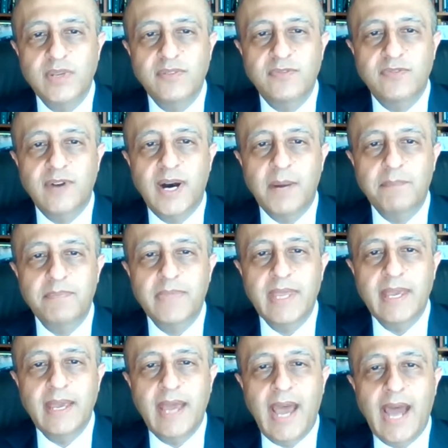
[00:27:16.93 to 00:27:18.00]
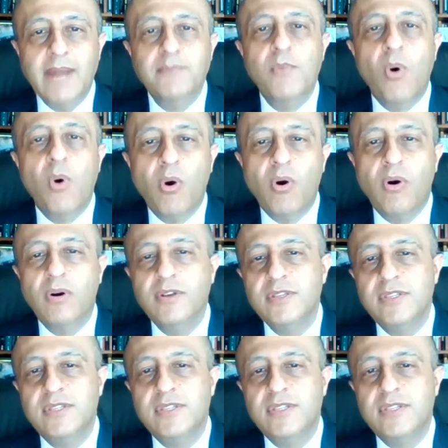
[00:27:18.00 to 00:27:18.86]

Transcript: We've um, had more